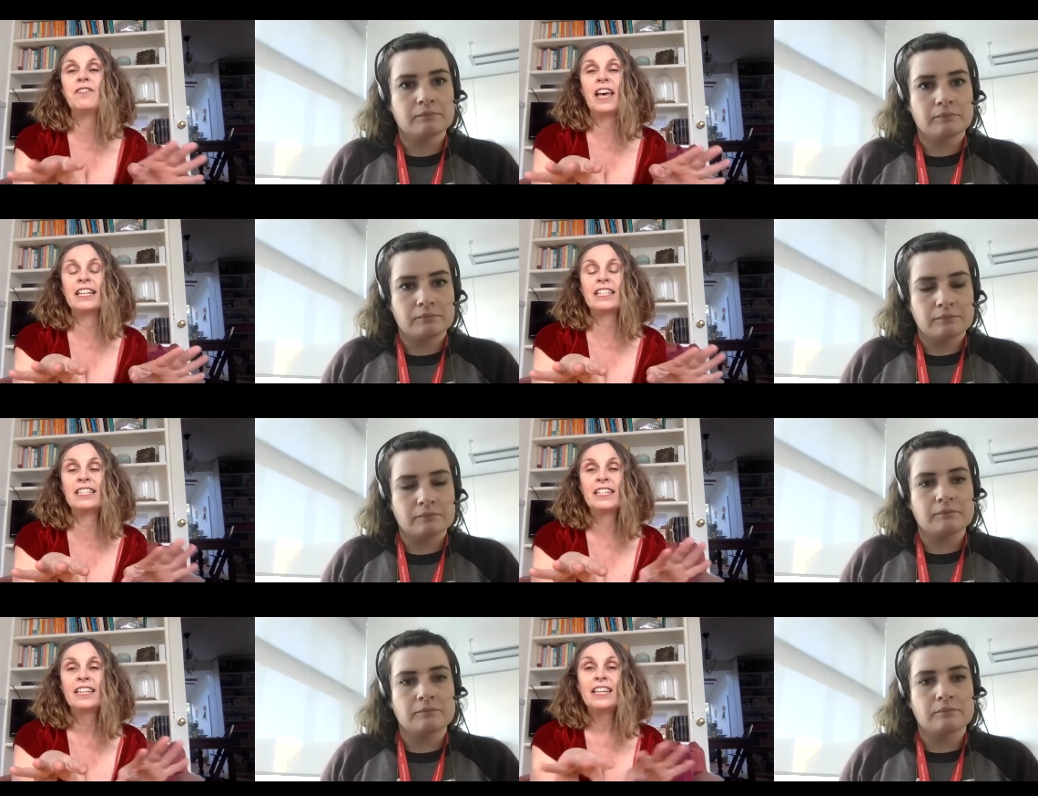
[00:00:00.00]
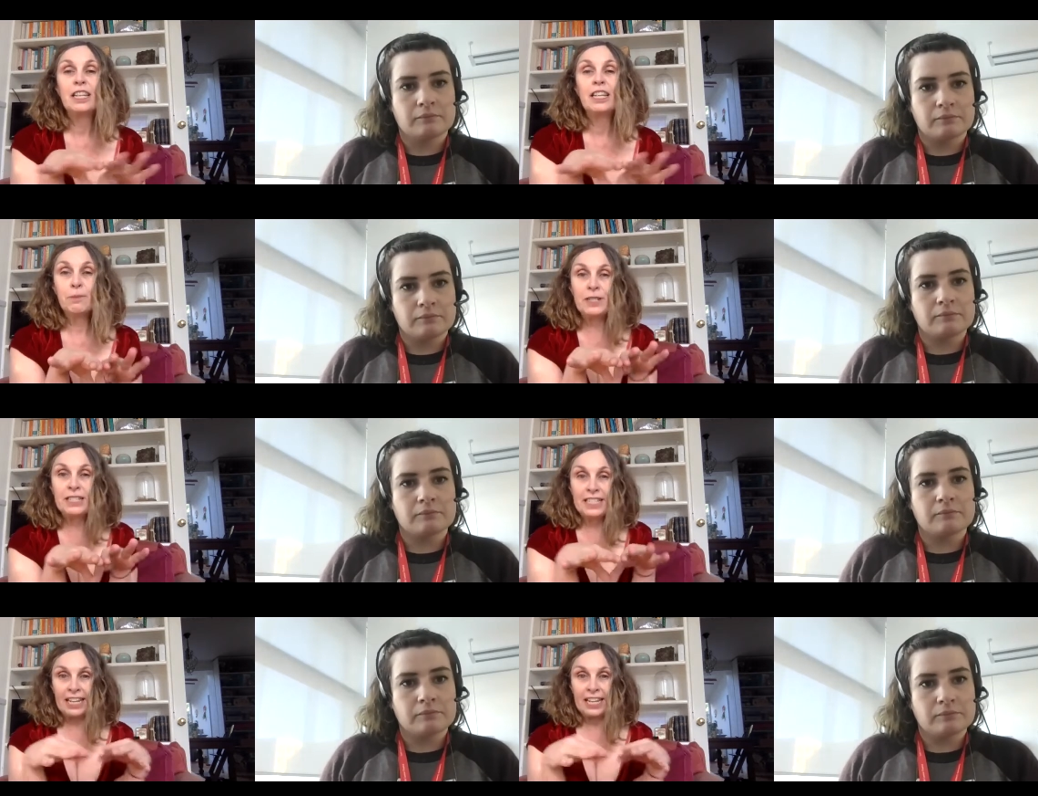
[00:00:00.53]
Speaker 1: that
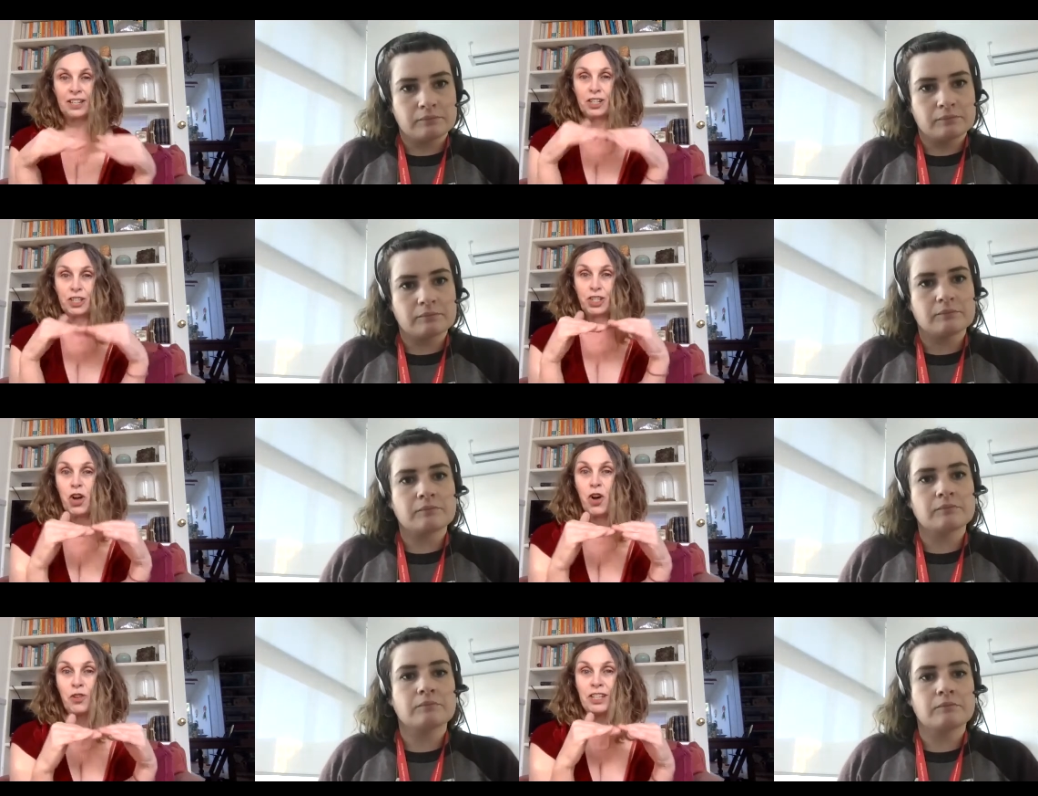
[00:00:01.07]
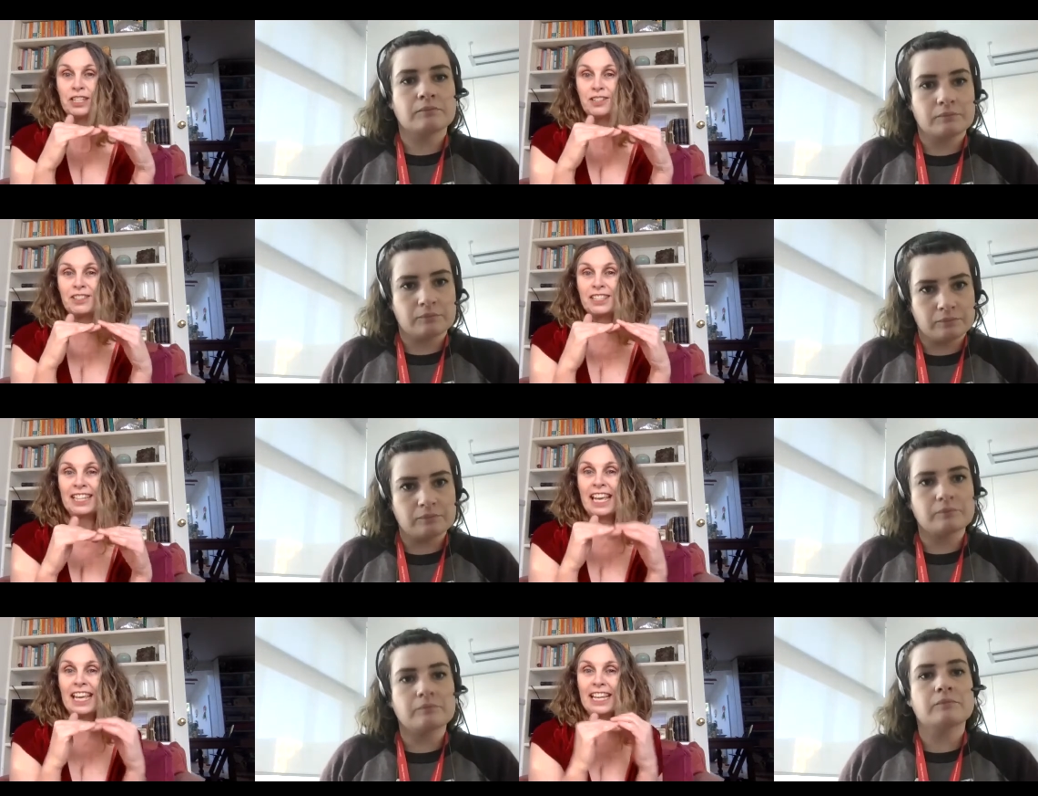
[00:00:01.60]
particular tone, as you
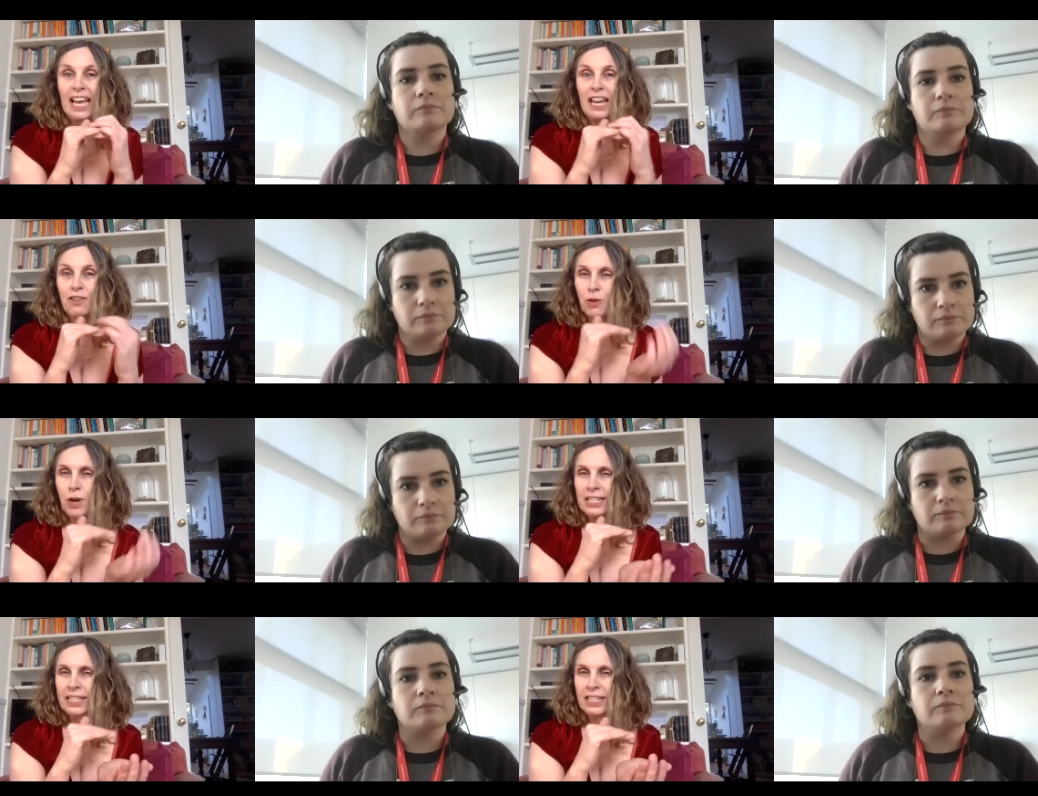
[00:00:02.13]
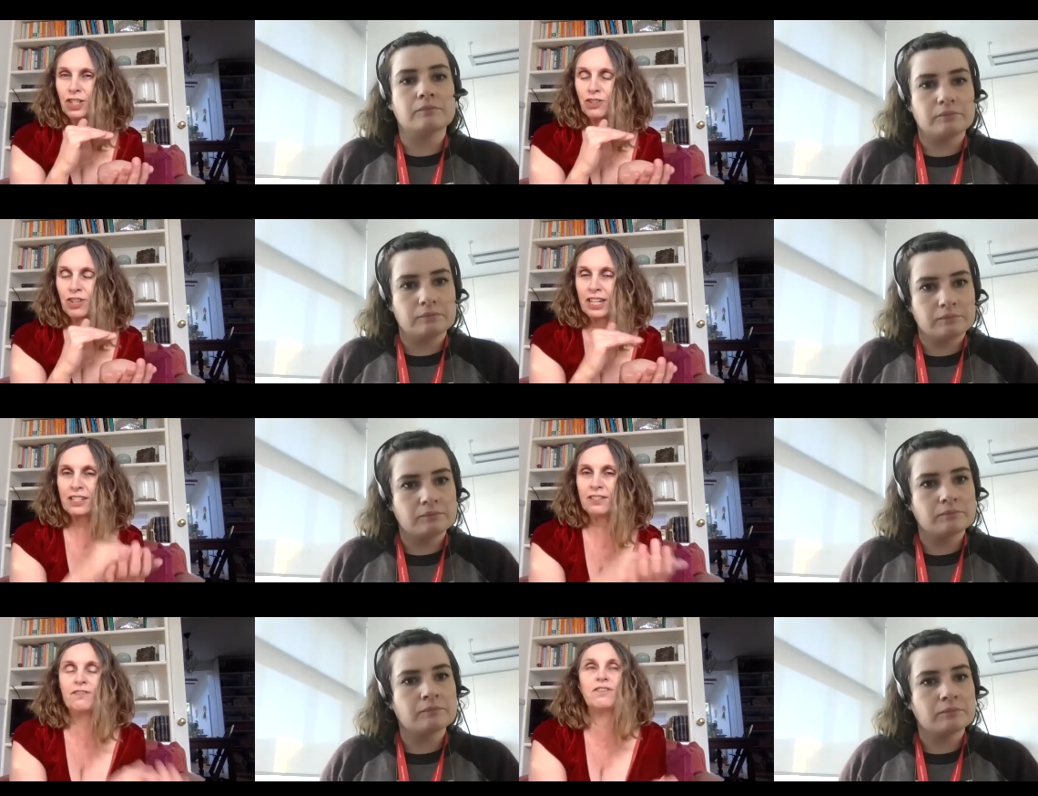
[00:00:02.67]
say, kind of quite instructive,